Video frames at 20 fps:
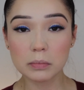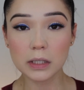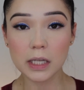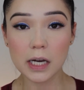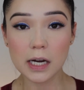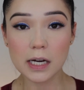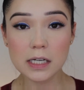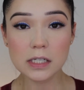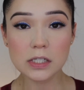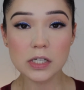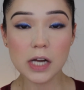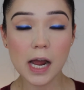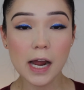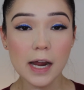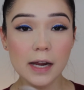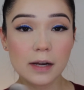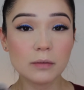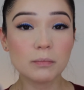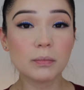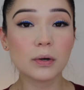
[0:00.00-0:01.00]
blush.
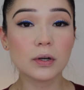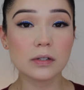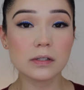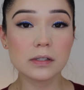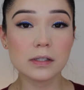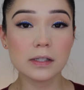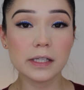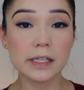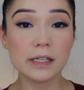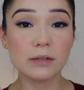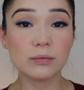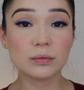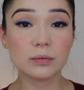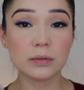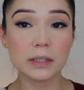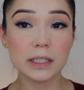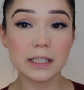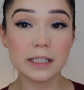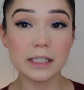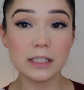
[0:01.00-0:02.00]
I personally
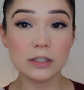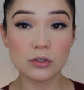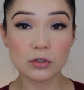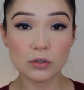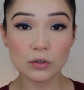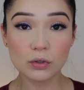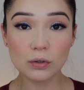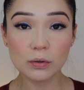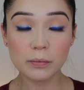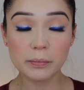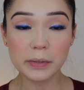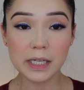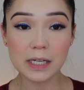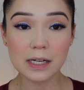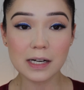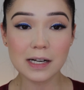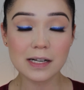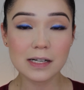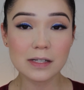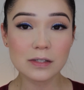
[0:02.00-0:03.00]
really do,
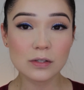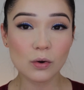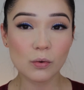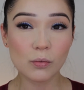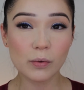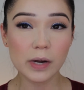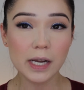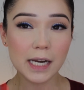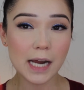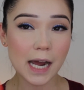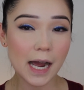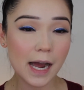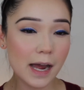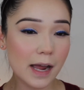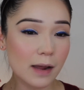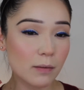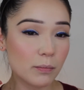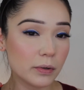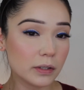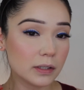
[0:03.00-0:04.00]
because when
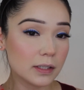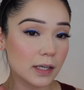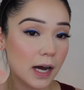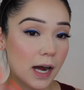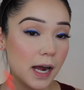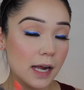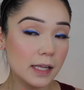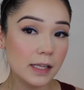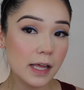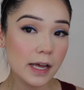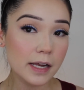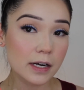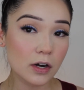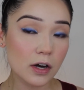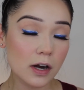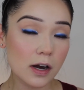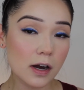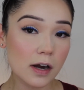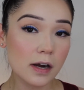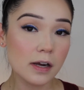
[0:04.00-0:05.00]
I put the
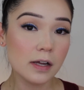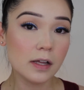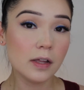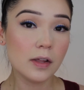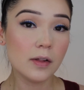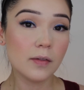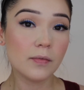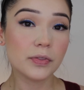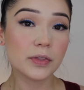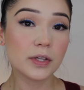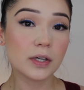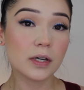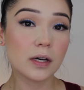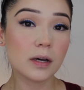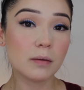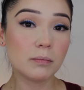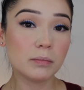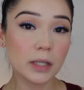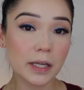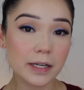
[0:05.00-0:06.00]
highlighter,
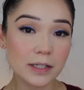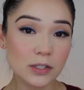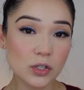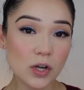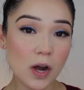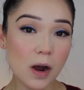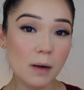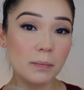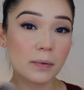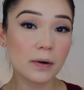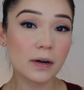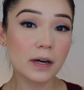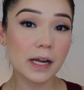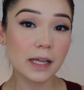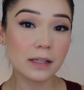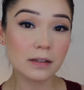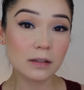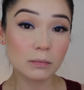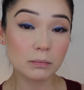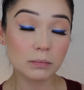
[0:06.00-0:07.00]
the blush topper,
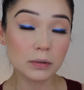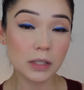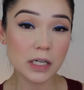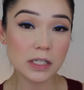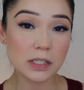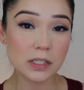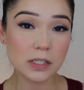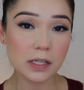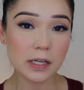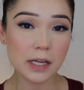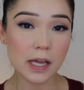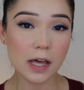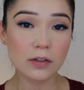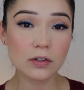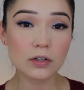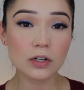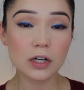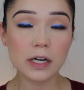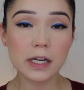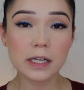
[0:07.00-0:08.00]
and the blush
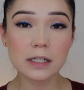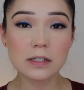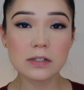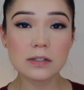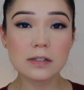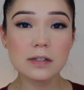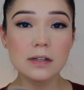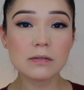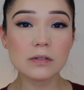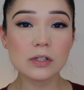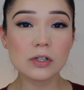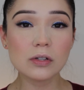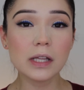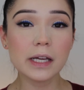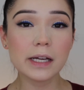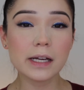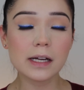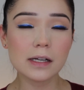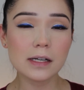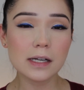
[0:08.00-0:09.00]
together, it just gives you
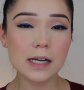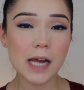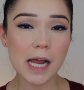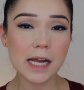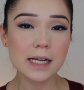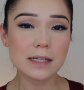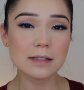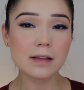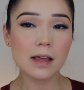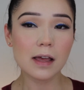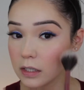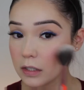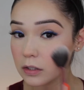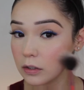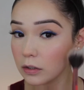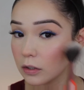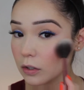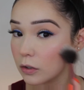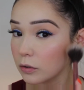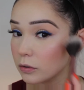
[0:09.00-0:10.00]
like a nice
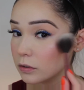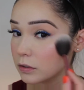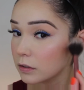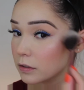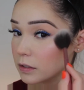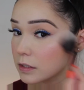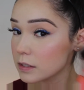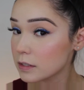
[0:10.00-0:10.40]
glow to the